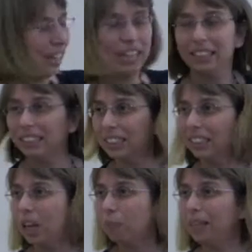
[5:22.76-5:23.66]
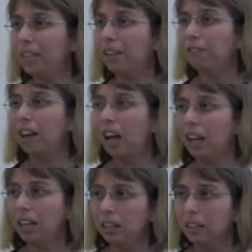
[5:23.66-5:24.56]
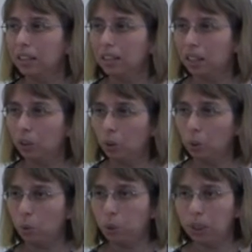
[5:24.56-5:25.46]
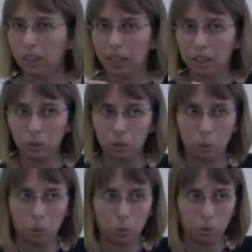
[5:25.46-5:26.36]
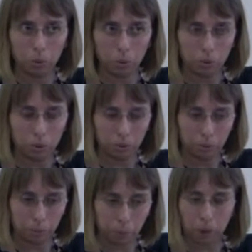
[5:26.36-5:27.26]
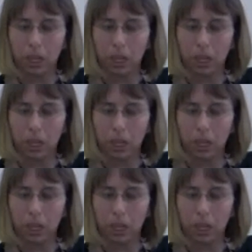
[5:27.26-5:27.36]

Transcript: It is just a PDF file that you use in order to put